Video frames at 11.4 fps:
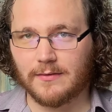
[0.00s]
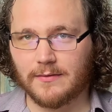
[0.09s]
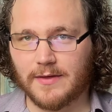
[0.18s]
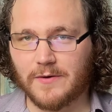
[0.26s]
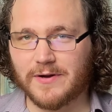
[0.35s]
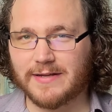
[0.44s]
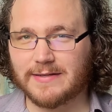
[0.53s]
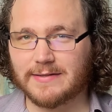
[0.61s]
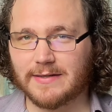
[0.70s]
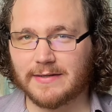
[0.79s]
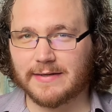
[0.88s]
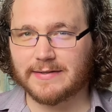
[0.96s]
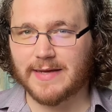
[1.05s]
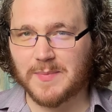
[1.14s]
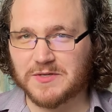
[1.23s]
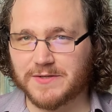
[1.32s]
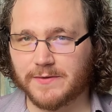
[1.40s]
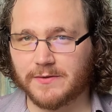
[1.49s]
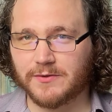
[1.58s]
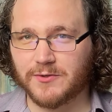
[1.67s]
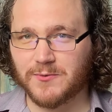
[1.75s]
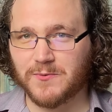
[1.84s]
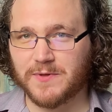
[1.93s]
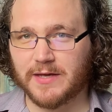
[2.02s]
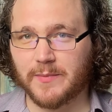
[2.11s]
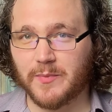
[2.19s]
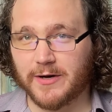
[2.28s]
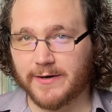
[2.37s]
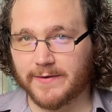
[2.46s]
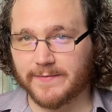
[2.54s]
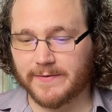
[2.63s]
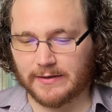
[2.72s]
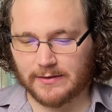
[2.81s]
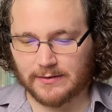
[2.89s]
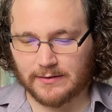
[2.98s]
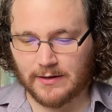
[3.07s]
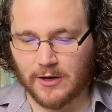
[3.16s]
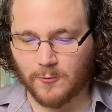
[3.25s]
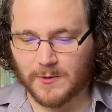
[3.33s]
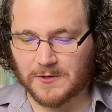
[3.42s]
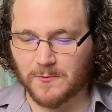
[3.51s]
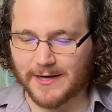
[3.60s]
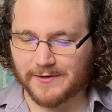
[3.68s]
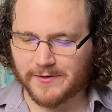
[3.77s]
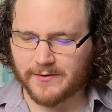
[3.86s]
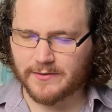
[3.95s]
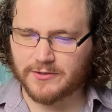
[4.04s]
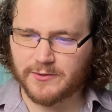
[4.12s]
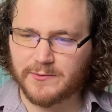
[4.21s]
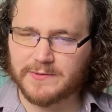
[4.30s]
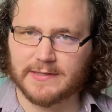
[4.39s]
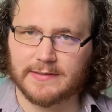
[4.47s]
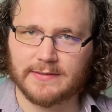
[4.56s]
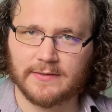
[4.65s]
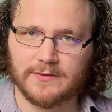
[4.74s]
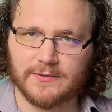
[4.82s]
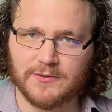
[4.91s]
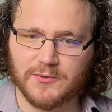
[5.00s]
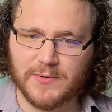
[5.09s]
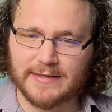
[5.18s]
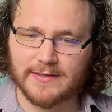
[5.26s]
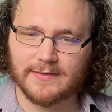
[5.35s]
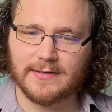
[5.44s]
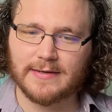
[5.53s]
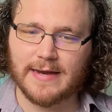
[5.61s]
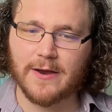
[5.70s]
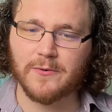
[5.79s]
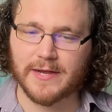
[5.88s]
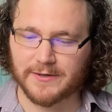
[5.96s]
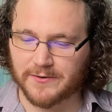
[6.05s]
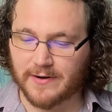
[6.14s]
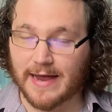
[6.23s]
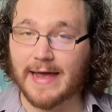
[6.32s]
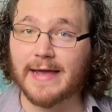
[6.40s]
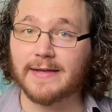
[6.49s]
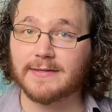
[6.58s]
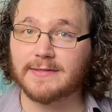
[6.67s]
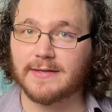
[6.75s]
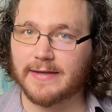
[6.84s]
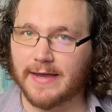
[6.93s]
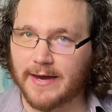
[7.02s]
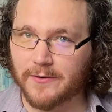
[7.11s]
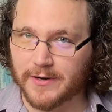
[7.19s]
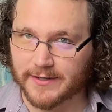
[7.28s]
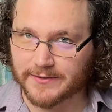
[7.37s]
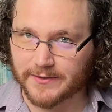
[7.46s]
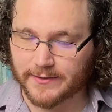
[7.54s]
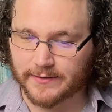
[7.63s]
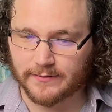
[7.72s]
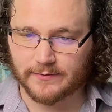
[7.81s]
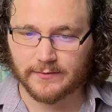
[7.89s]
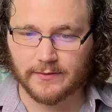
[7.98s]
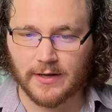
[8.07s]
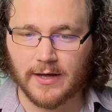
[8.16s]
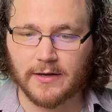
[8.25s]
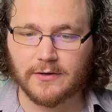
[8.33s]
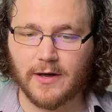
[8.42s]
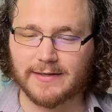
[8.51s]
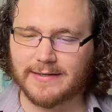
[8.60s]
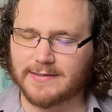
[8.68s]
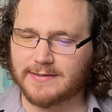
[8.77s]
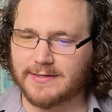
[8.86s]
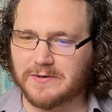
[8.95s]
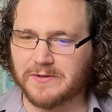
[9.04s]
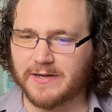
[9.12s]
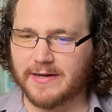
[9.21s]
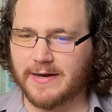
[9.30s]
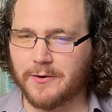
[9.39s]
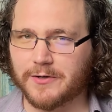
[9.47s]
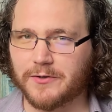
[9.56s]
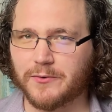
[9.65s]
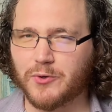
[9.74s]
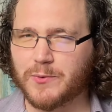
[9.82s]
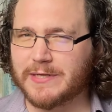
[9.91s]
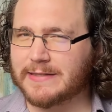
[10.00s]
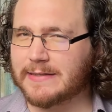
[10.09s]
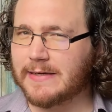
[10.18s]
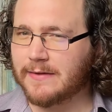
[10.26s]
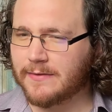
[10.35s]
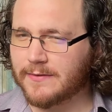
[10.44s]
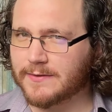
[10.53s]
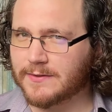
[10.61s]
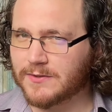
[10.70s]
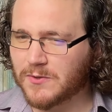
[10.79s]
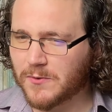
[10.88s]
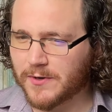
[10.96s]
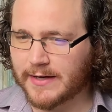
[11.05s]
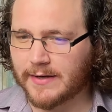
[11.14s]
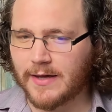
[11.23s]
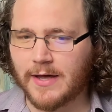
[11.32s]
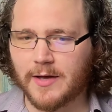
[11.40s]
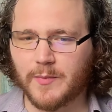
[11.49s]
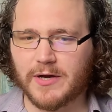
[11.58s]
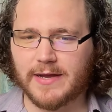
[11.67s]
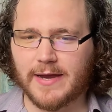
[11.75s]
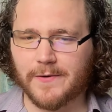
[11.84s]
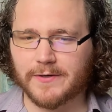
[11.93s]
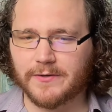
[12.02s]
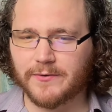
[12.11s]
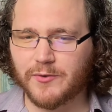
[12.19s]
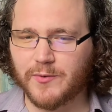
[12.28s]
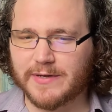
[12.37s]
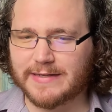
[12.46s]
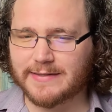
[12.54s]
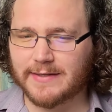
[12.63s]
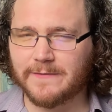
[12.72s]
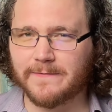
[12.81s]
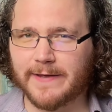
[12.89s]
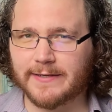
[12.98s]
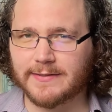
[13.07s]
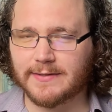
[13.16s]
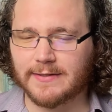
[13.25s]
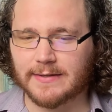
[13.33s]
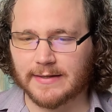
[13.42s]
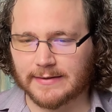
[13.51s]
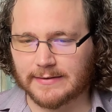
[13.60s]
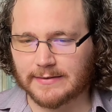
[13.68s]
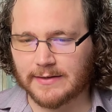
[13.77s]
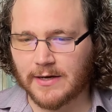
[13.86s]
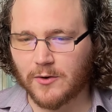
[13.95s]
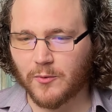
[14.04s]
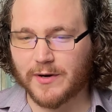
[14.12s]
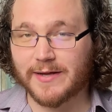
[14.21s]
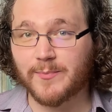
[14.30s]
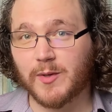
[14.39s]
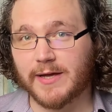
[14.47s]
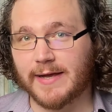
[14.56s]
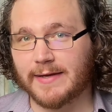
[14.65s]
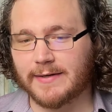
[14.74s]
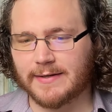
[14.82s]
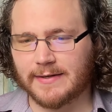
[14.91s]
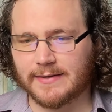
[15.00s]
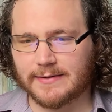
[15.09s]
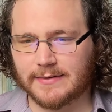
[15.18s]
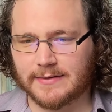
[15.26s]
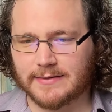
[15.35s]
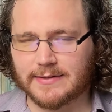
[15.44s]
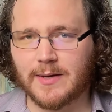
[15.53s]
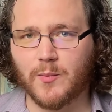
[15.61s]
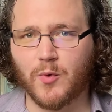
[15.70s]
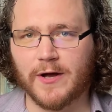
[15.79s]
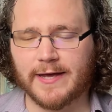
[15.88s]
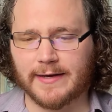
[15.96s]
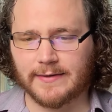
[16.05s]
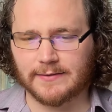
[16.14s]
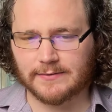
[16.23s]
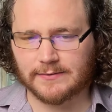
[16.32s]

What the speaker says: There is an exception to the above. When a writer chooses to treat the narrator as a character, not necessarily a character who is in the story, but a character who is invested in it, or implicated in it in some way,